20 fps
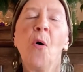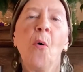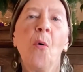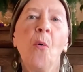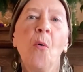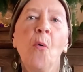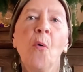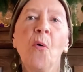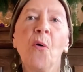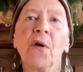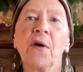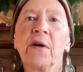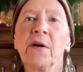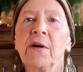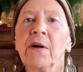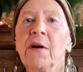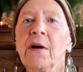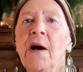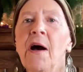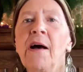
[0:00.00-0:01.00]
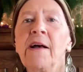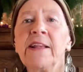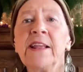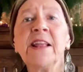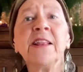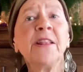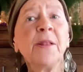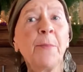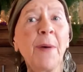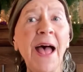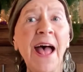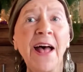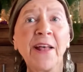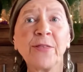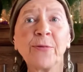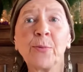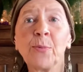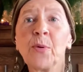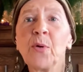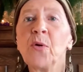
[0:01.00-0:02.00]
or in the
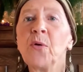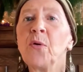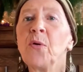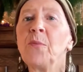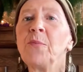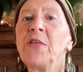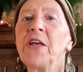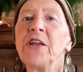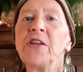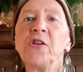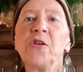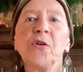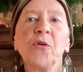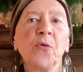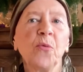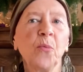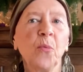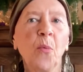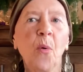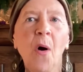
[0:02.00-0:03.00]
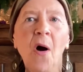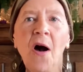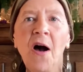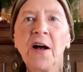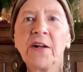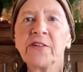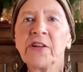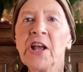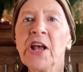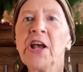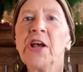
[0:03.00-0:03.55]
bathroom that you want.